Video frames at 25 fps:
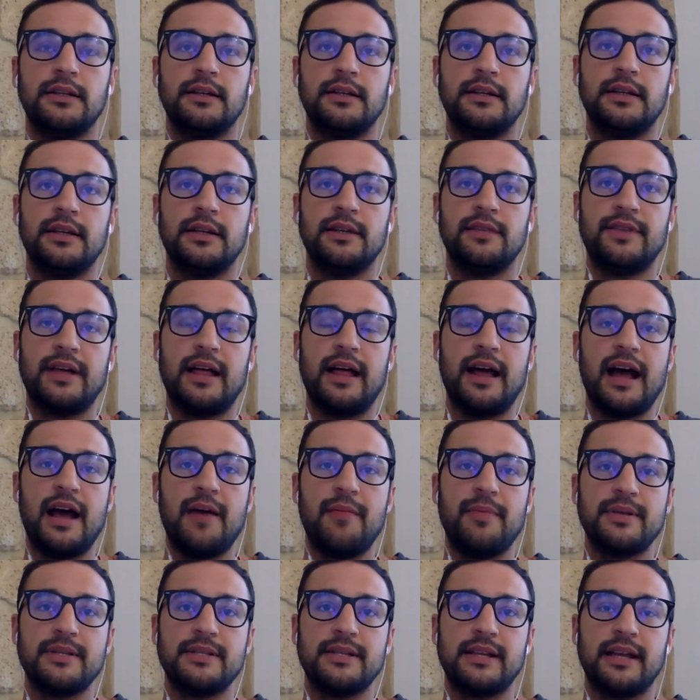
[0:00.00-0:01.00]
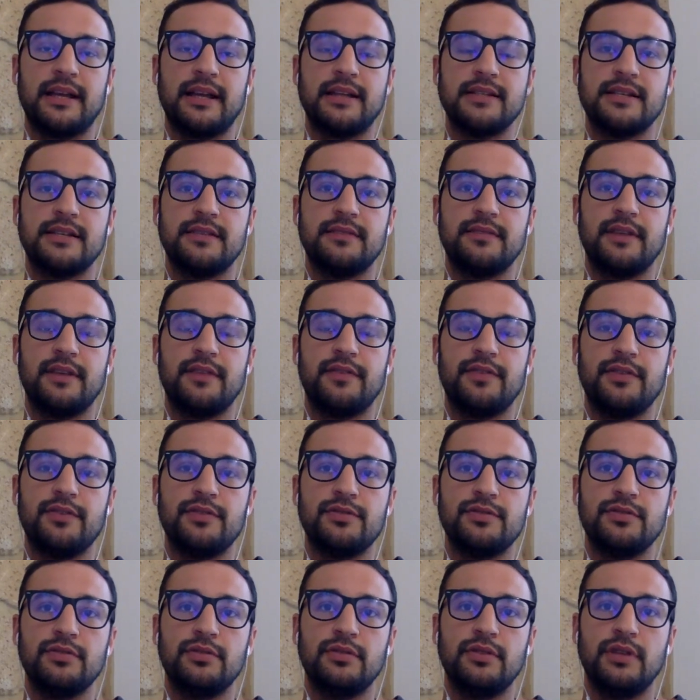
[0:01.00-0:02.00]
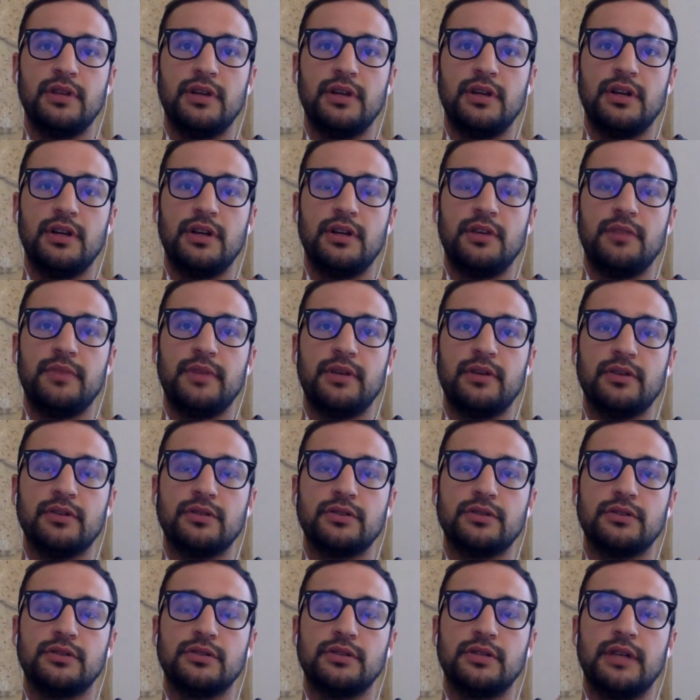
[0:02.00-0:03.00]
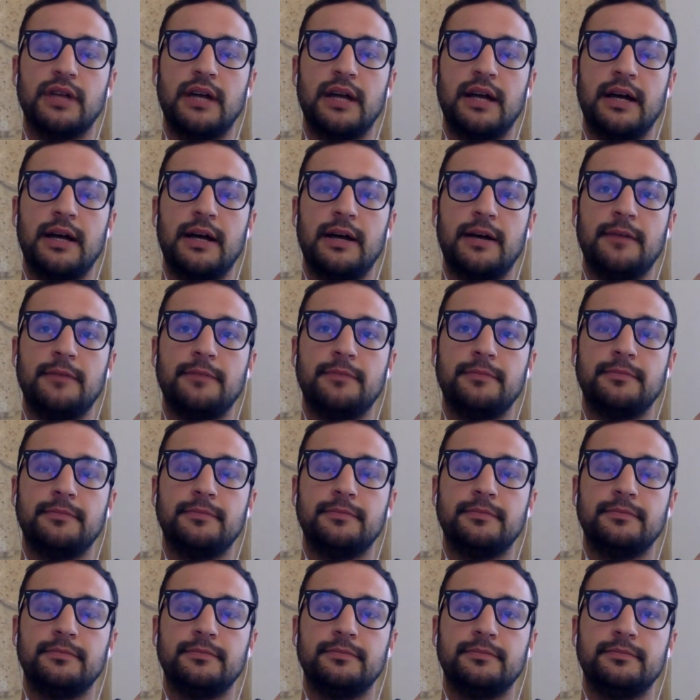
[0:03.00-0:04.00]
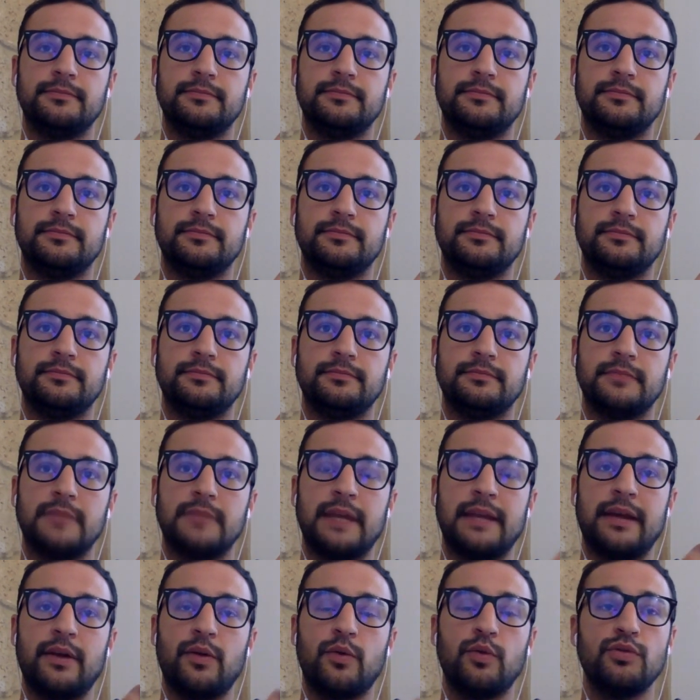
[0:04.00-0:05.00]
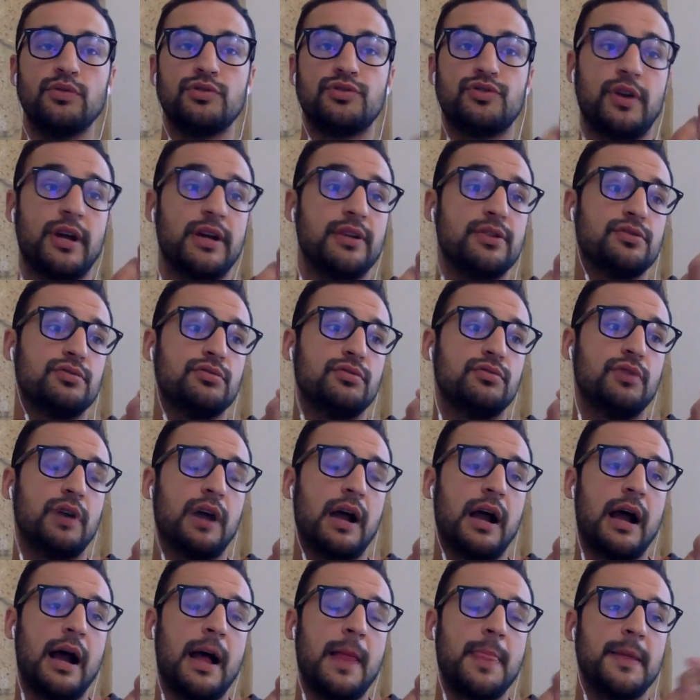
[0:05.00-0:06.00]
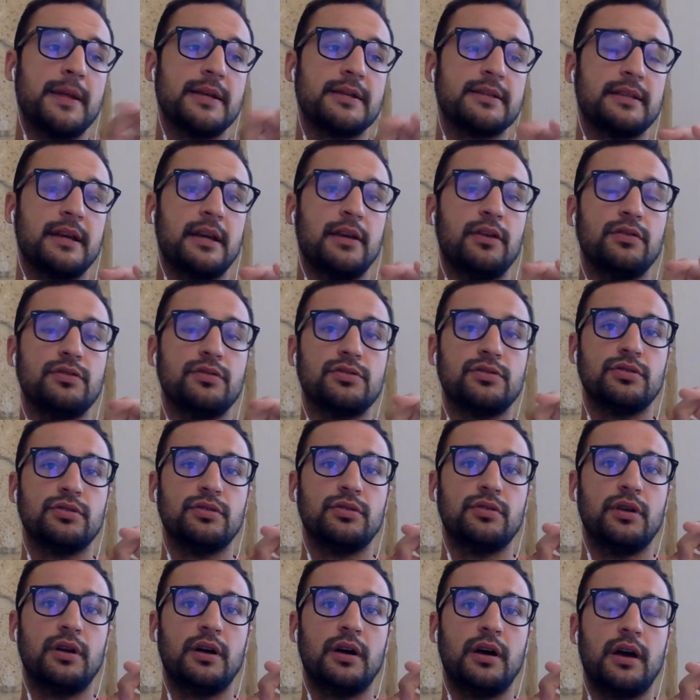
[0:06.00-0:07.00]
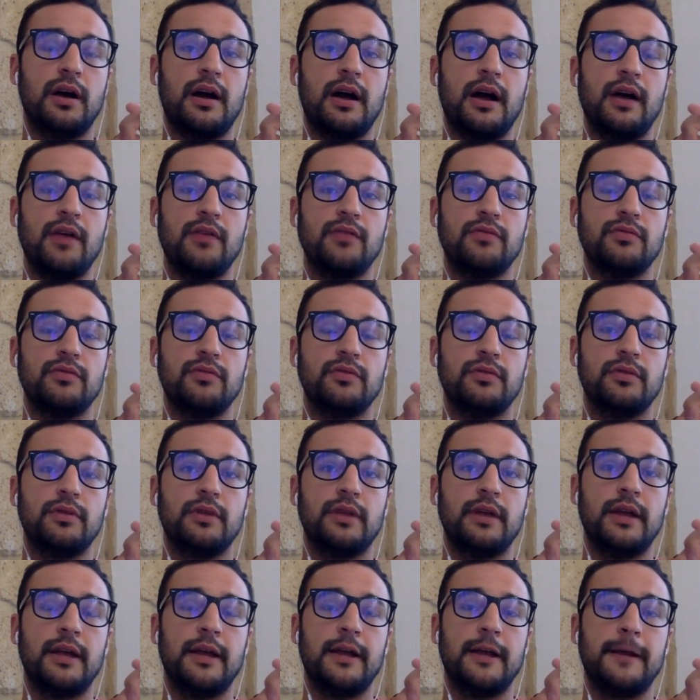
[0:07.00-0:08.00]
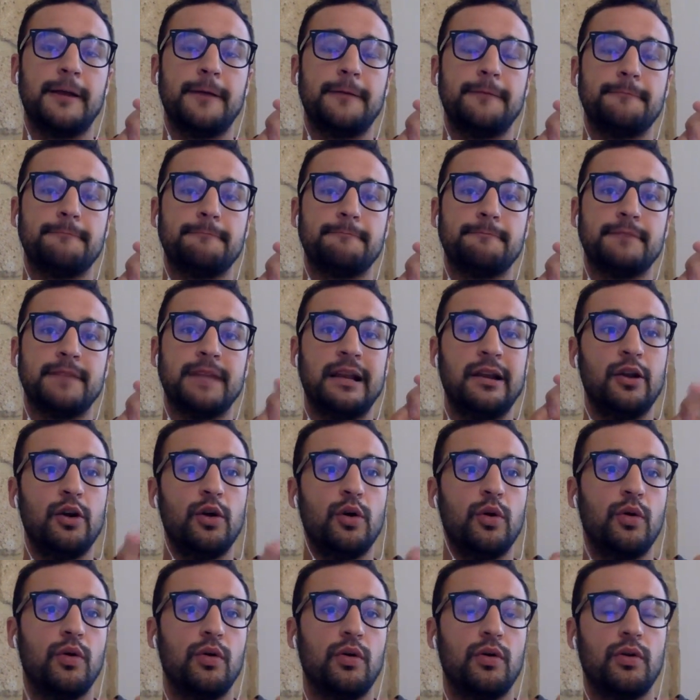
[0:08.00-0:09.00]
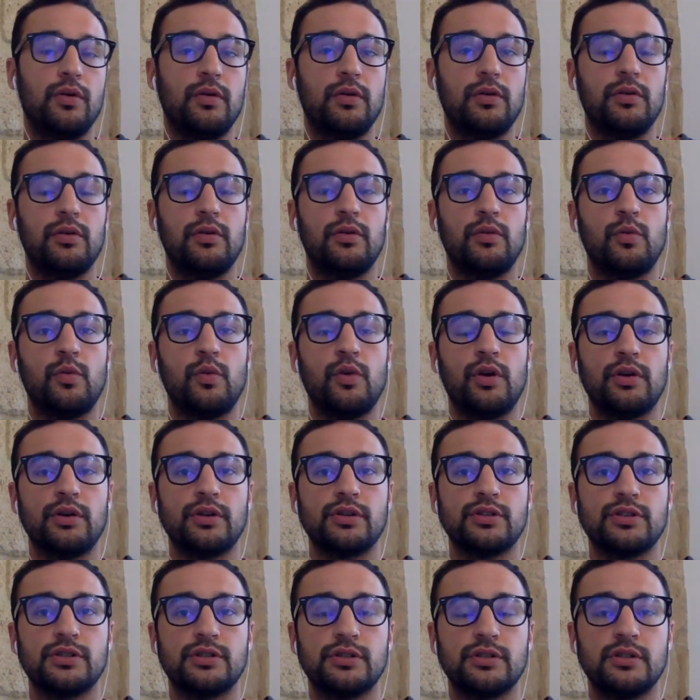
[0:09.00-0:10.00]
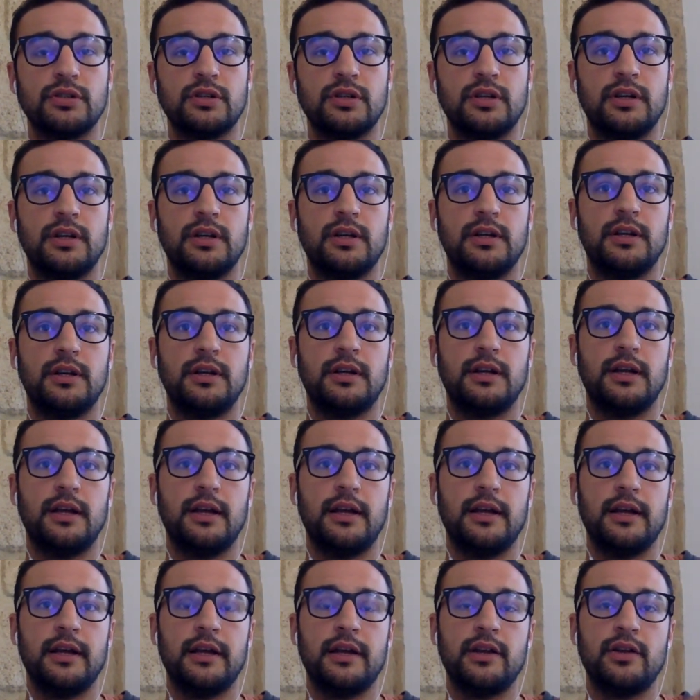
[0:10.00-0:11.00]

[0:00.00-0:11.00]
if that happens again in the future, because and I will try to understand also how the law works in